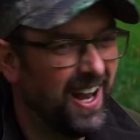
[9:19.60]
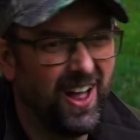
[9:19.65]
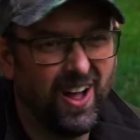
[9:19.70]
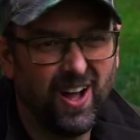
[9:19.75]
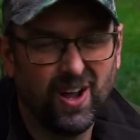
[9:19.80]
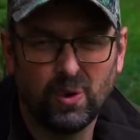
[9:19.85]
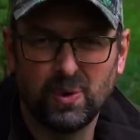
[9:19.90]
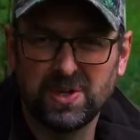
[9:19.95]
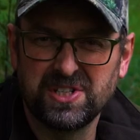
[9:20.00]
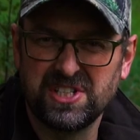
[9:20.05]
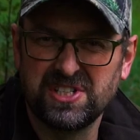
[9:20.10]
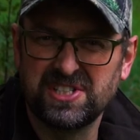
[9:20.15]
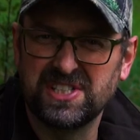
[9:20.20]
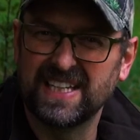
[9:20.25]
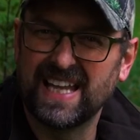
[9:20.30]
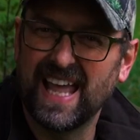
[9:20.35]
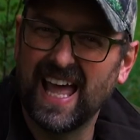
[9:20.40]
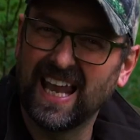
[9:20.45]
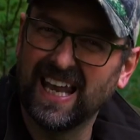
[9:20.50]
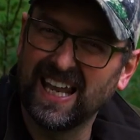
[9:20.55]
I always used
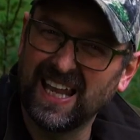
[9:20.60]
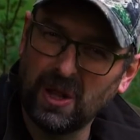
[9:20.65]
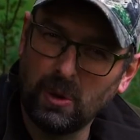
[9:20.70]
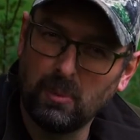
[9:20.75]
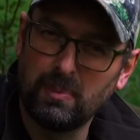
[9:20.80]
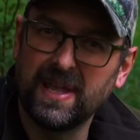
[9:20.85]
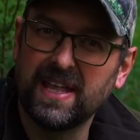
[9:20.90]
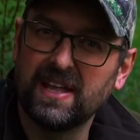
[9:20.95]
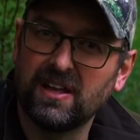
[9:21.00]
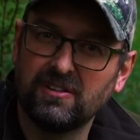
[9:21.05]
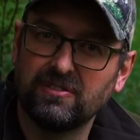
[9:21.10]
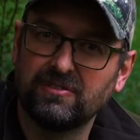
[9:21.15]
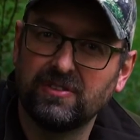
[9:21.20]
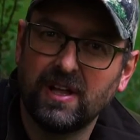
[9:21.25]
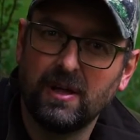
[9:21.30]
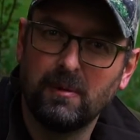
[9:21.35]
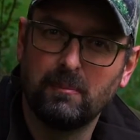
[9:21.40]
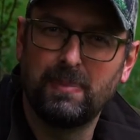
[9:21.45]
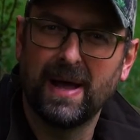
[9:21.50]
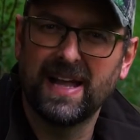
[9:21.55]
to get a little bit of
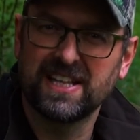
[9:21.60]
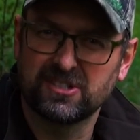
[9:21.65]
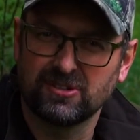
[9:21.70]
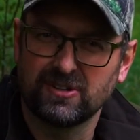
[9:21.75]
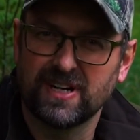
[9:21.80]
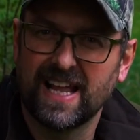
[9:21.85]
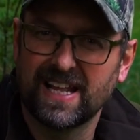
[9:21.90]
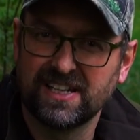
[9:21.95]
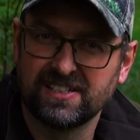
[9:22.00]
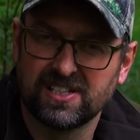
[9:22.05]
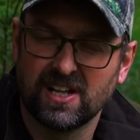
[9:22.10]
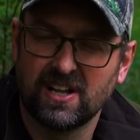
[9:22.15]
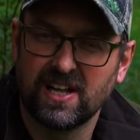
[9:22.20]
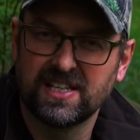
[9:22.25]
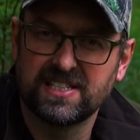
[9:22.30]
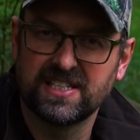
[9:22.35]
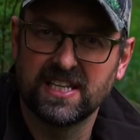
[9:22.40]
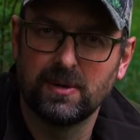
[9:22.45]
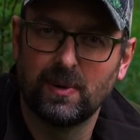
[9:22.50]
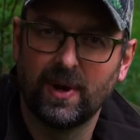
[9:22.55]
battery
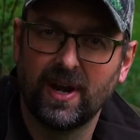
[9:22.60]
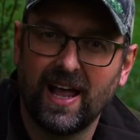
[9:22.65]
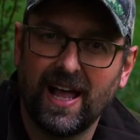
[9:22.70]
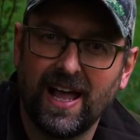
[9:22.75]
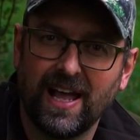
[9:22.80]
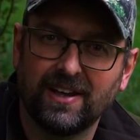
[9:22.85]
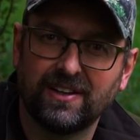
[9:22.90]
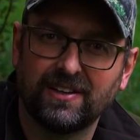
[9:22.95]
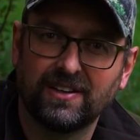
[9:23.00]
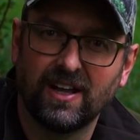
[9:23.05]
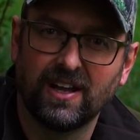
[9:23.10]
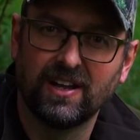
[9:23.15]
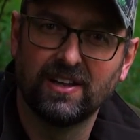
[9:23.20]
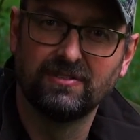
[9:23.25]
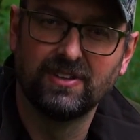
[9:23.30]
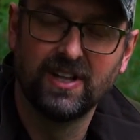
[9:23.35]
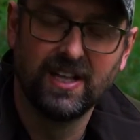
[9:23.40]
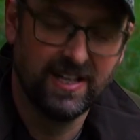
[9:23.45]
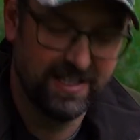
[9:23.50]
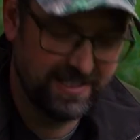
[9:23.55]
anxiety when I had kind
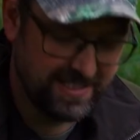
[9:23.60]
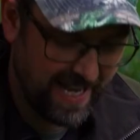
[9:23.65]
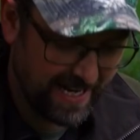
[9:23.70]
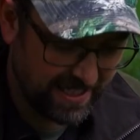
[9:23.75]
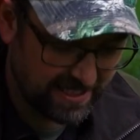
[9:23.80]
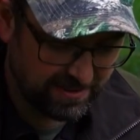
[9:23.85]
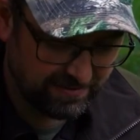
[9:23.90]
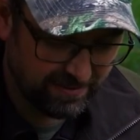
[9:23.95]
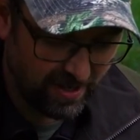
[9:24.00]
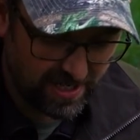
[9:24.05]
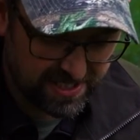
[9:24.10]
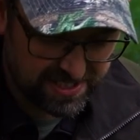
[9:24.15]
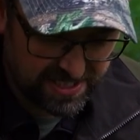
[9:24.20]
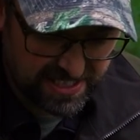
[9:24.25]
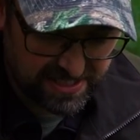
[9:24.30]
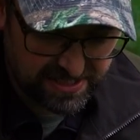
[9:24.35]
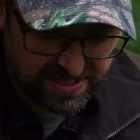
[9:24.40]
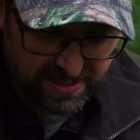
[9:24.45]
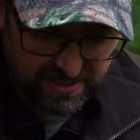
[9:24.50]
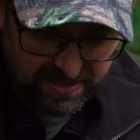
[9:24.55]
of tech
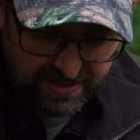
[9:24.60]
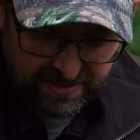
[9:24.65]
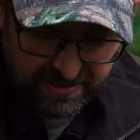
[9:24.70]
devices.